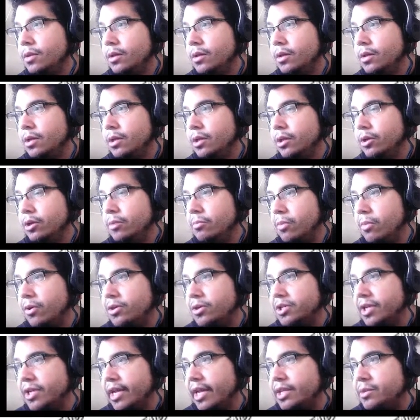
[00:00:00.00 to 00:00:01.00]
what a
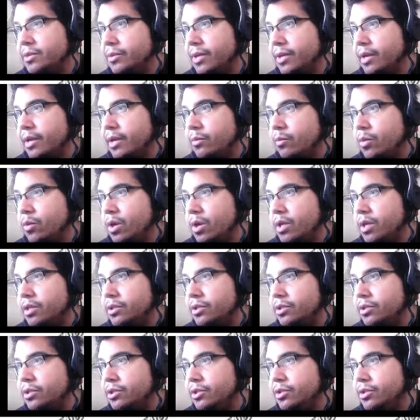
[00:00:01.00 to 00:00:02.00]
marching ants. We got 1,
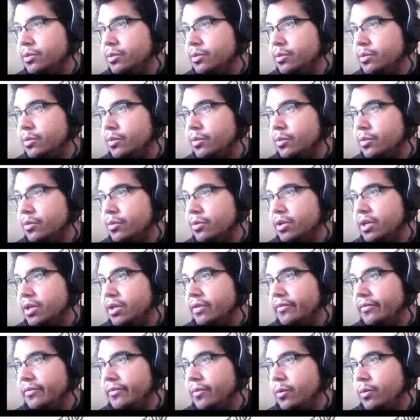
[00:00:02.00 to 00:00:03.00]
2, 3,
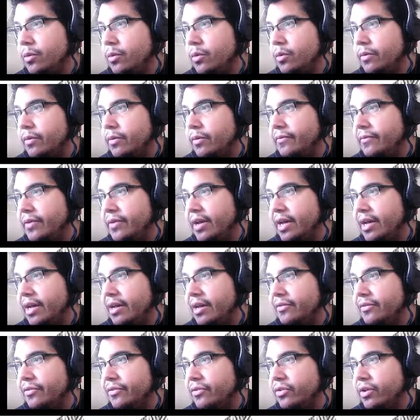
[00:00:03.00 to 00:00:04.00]
4, 5,
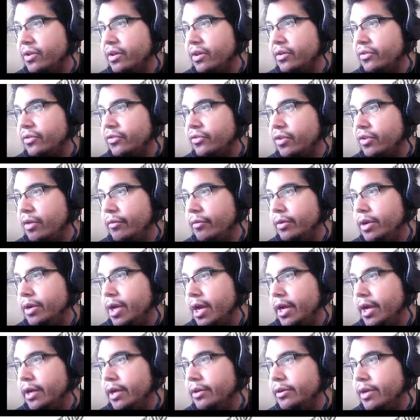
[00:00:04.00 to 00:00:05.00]
6, 7,
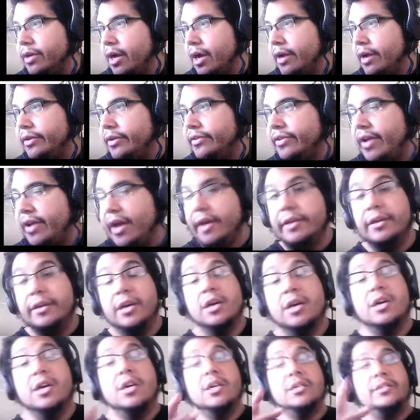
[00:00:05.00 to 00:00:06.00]
8, 9, 10.
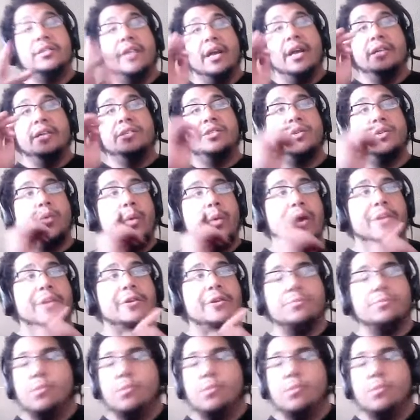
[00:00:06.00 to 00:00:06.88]
10 squares per